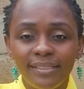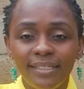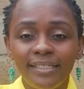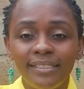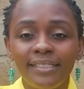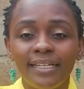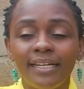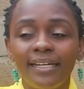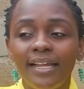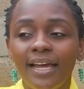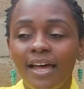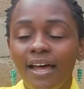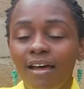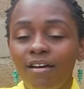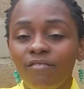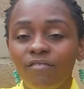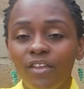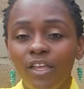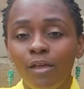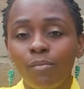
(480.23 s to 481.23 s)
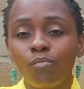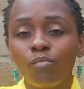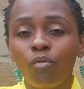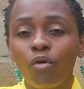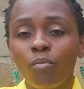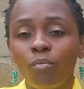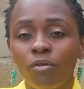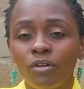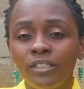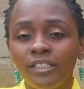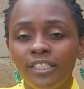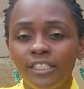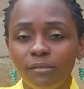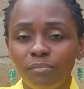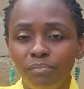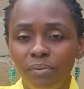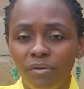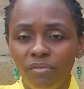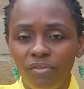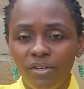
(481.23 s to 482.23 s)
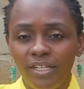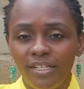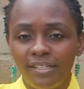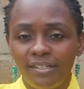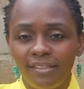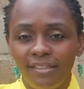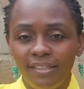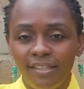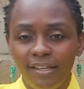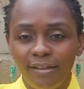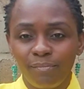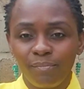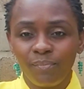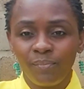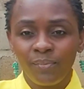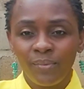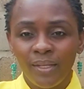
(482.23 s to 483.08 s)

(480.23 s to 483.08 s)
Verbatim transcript: centered have a mammon spirit in them.